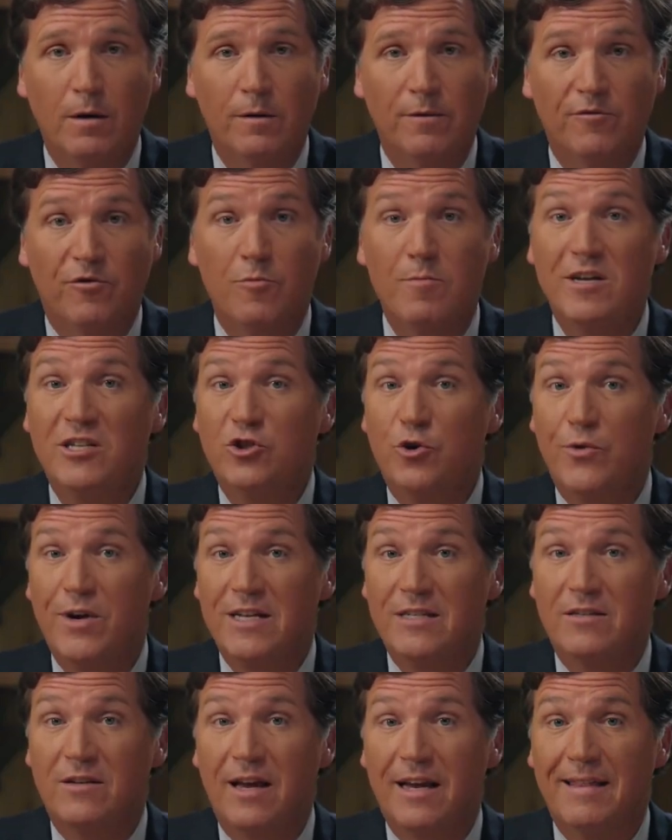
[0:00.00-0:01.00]
For
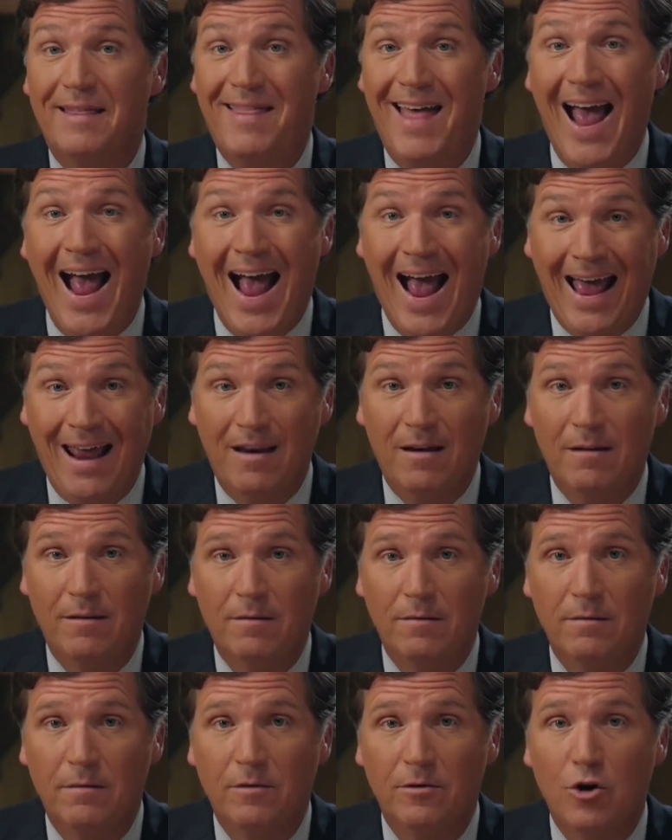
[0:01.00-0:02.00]
miscreants like that,
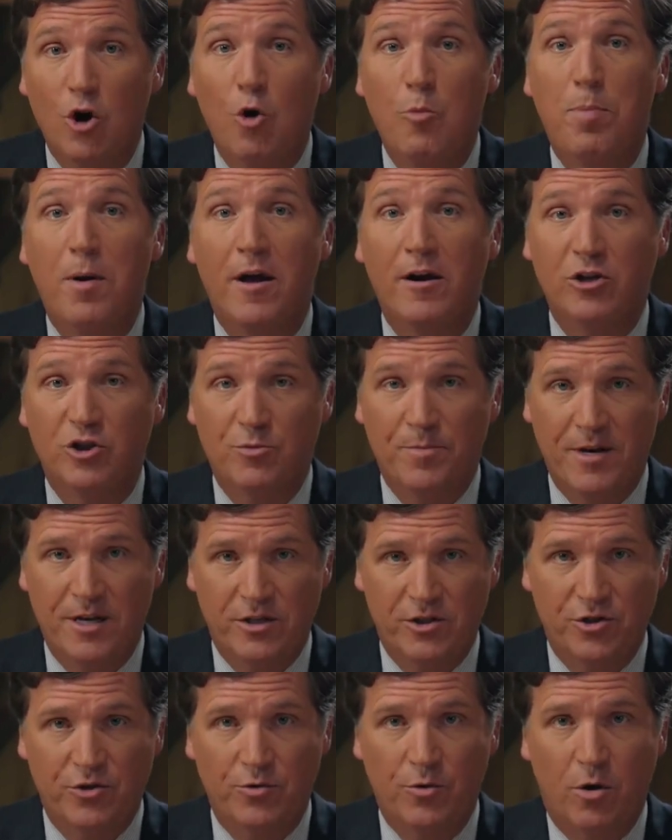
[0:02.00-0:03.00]
no punishment
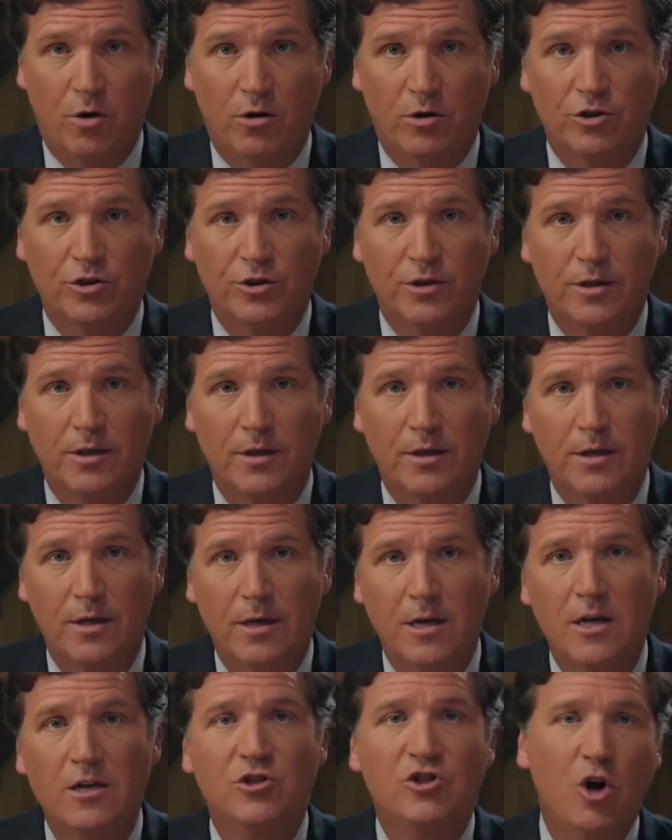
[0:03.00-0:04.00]
is too harsh.
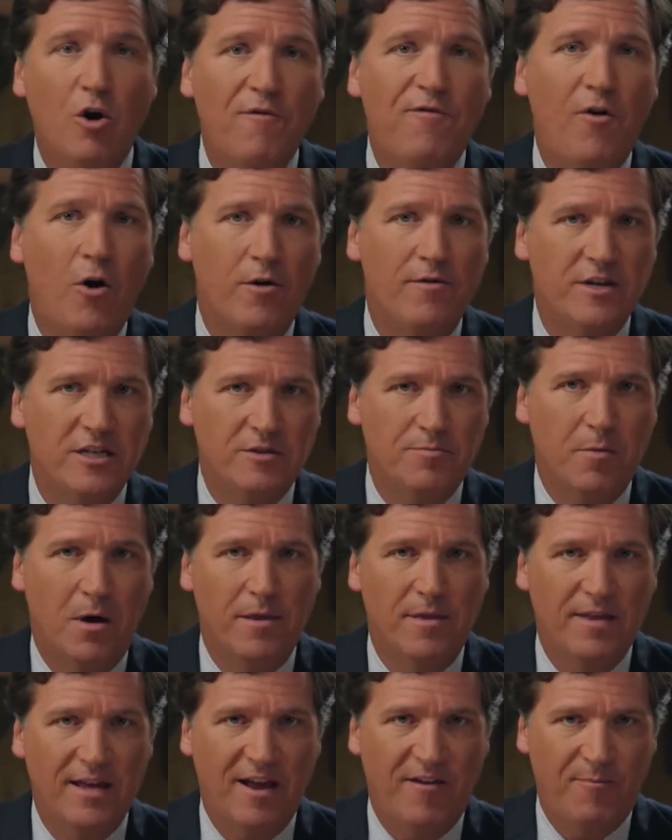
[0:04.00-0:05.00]
So far this
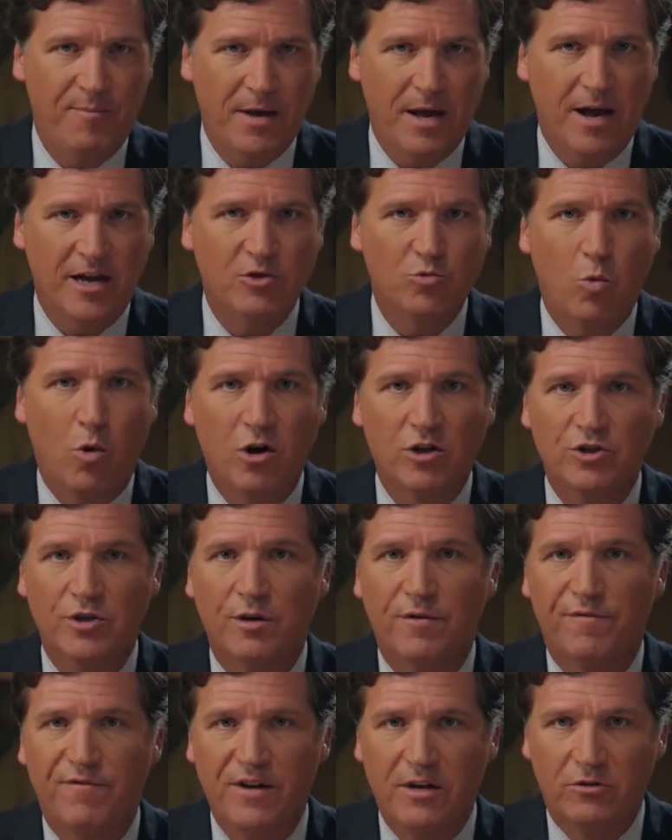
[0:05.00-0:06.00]
month, the FBI's
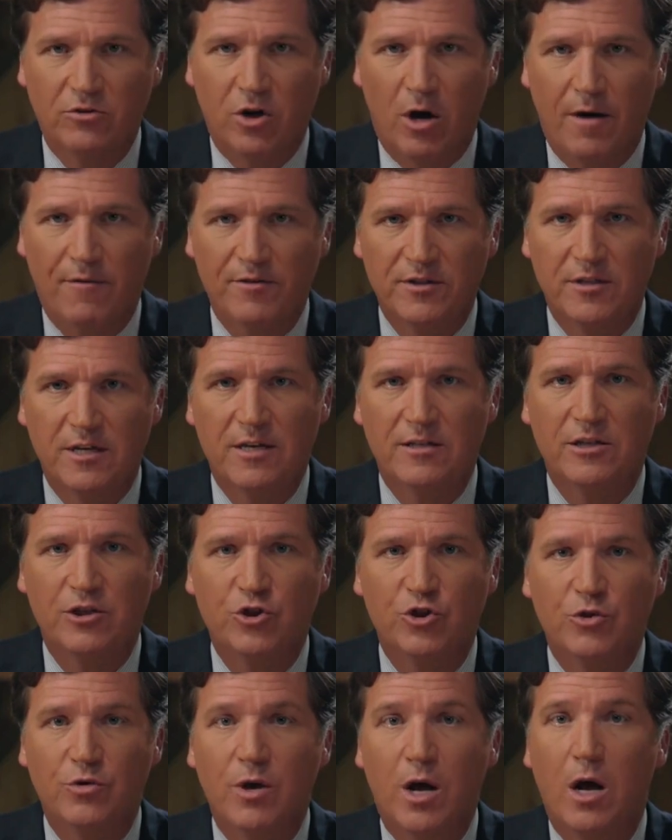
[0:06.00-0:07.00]
Washington field office has
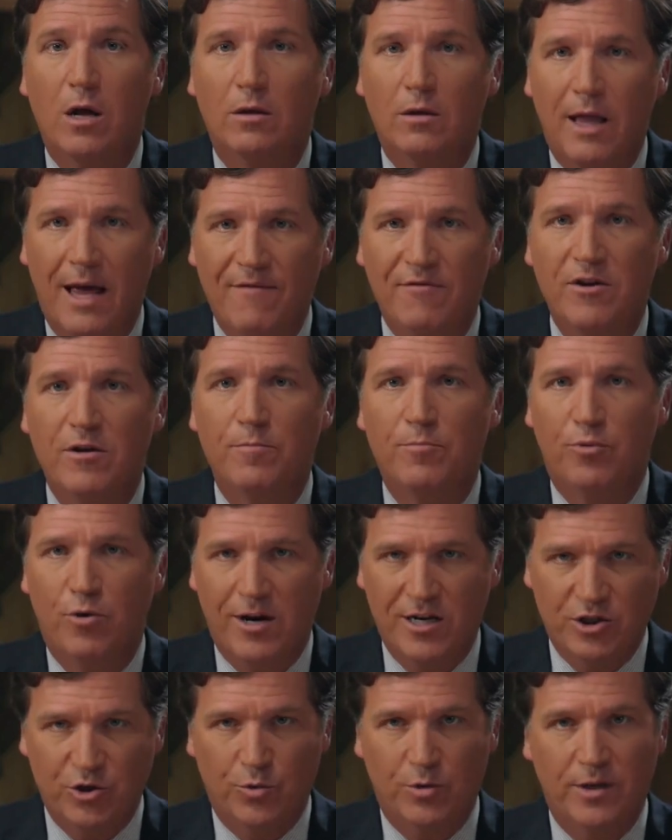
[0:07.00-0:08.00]
issued 11
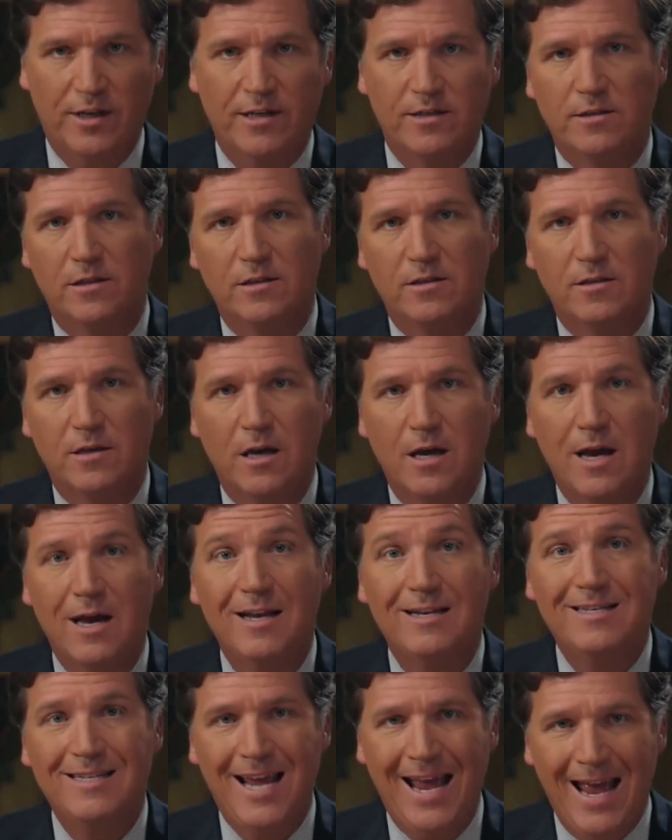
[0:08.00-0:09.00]
press releases.
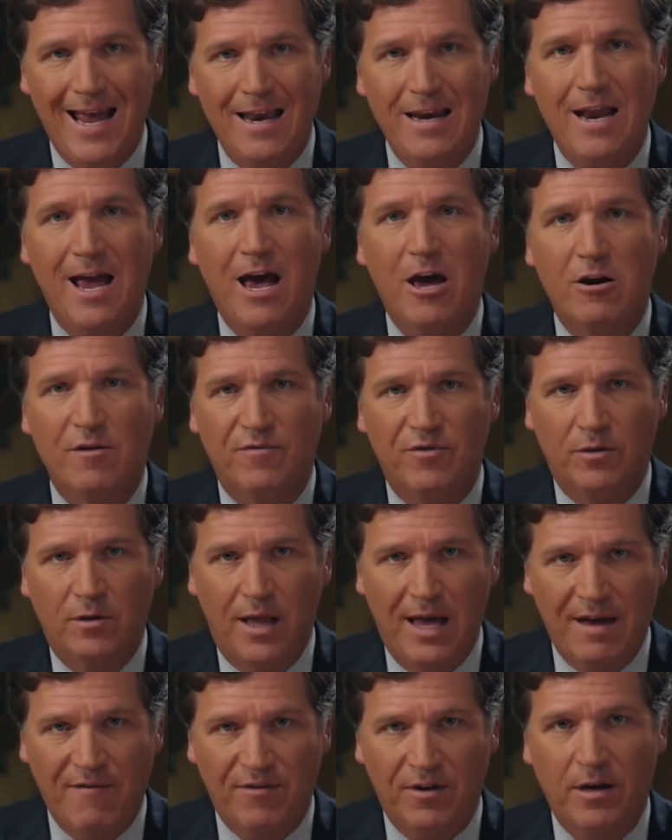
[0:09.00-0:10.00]
10 out of
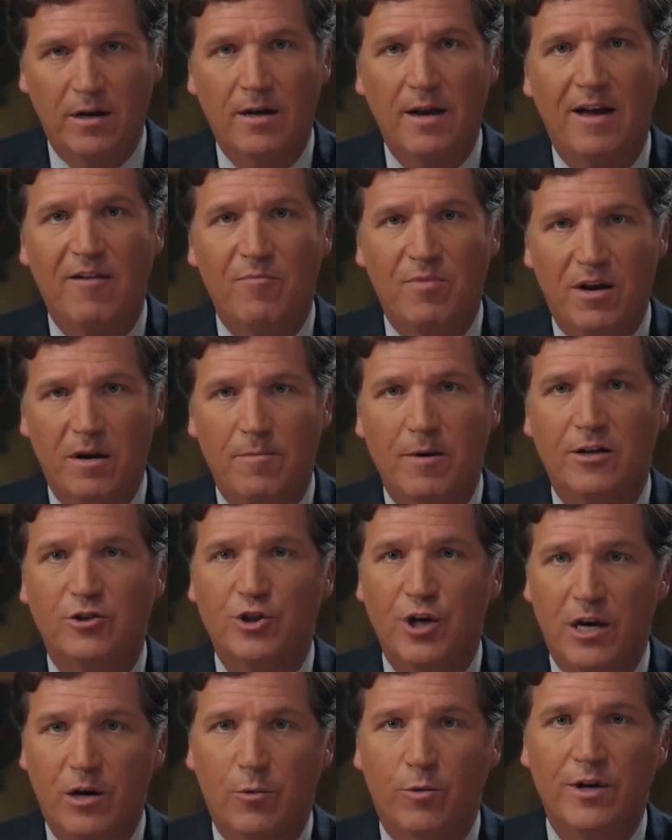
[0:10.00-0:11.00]
11 have been about
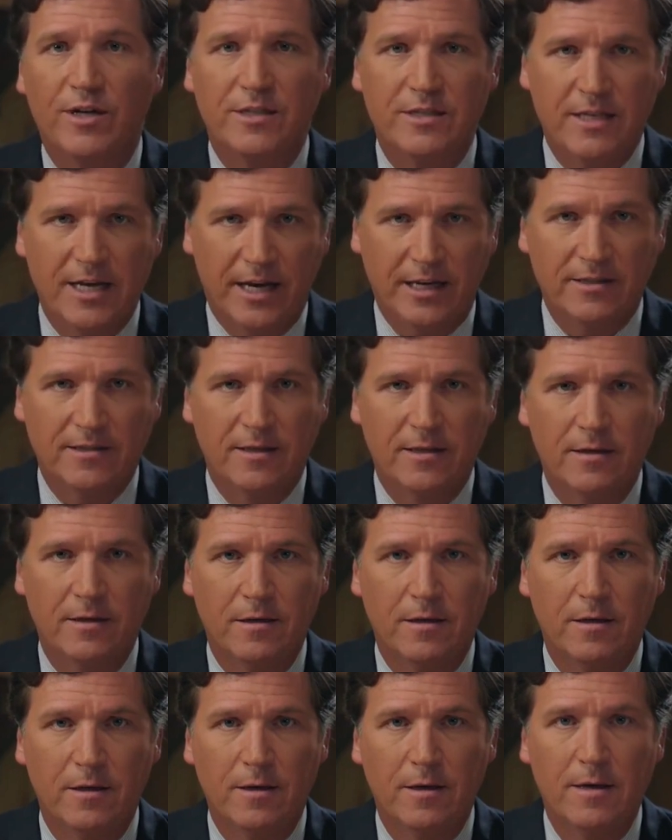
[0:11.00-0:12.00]
January 6th.
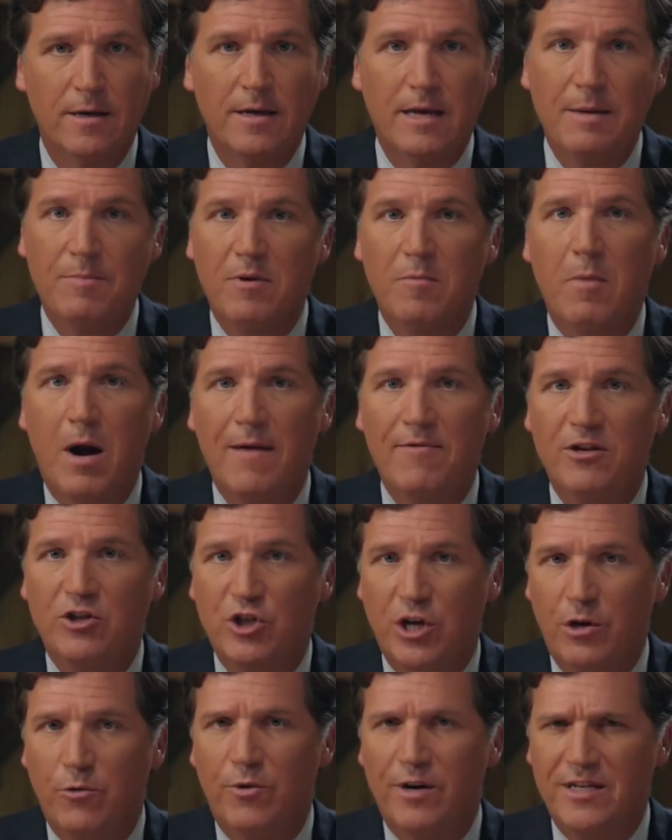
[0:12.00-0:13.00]
Keep in mind that
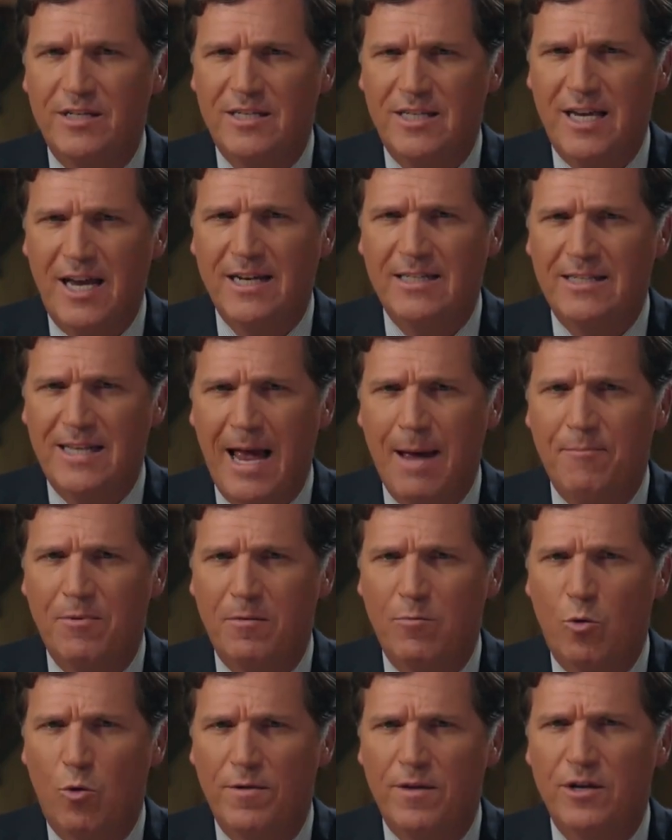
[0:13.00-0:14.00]
January 6th happened
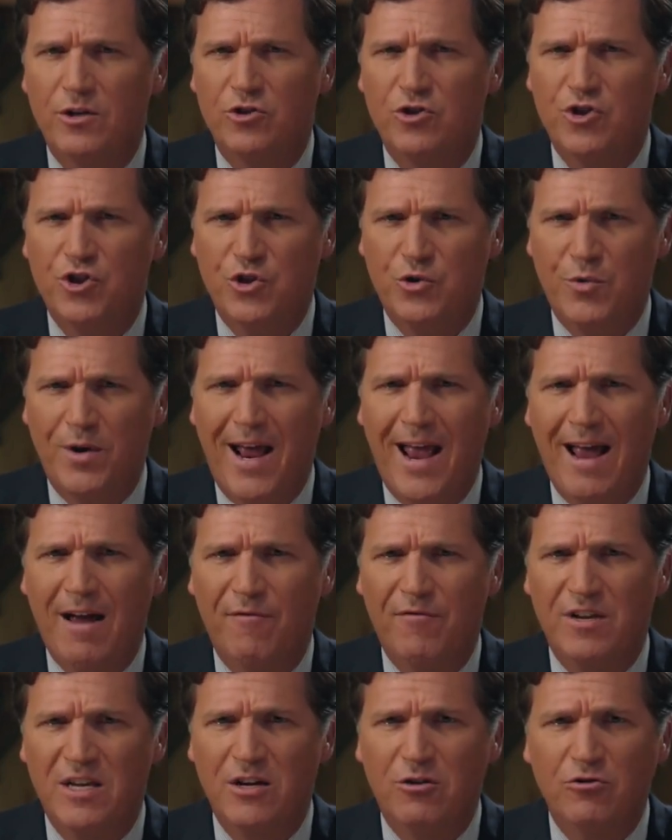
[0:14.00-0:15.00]
more than
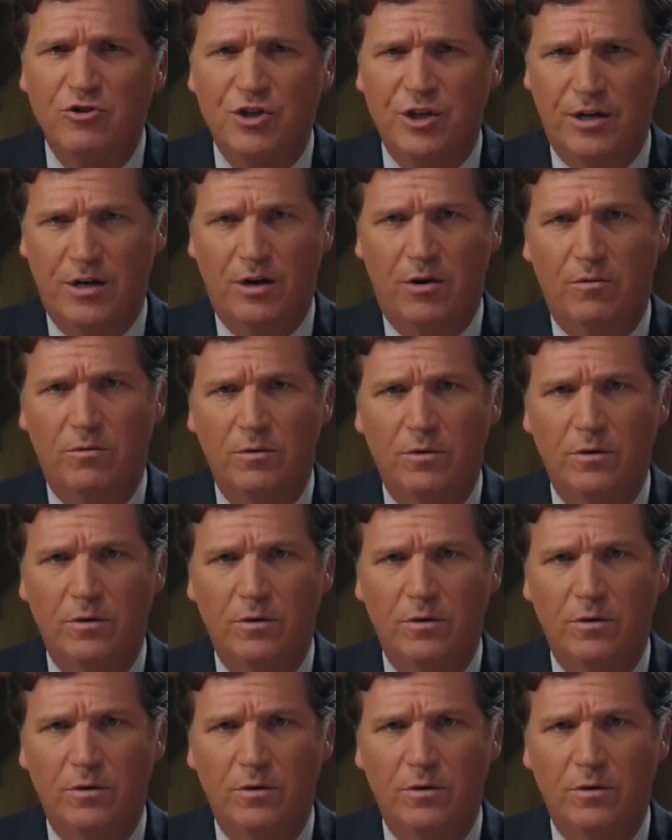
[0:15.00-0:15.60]
2.5 years ago.